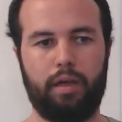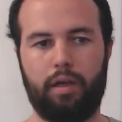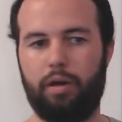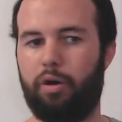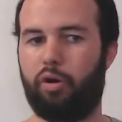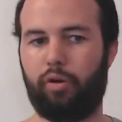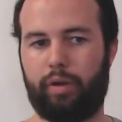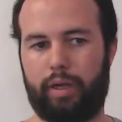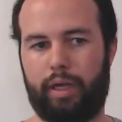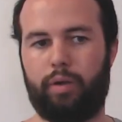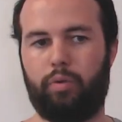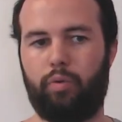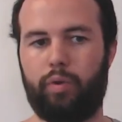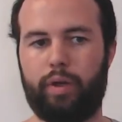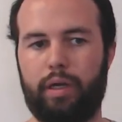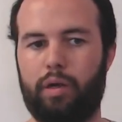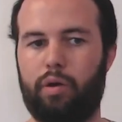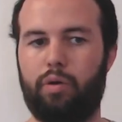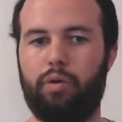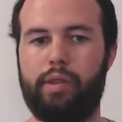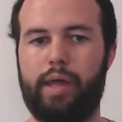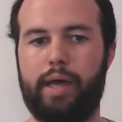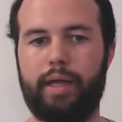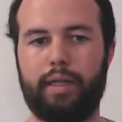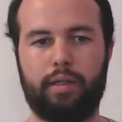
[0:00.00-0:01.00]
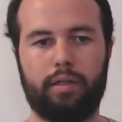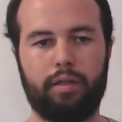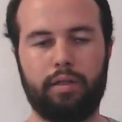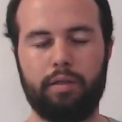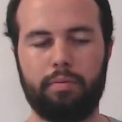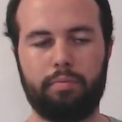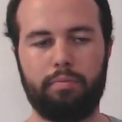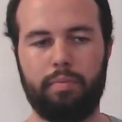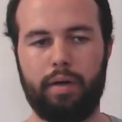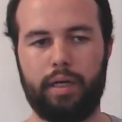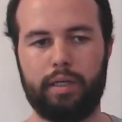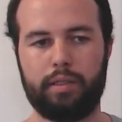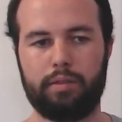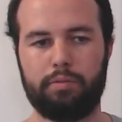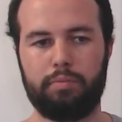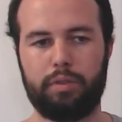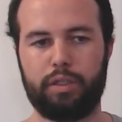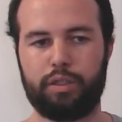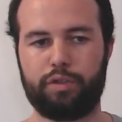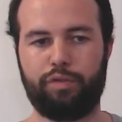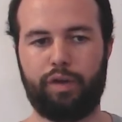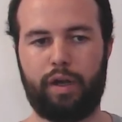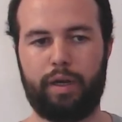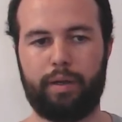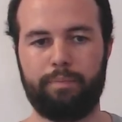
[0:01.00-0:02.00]
Okay, we know that, but it's
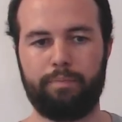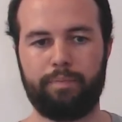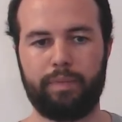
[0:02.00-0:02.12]
fine.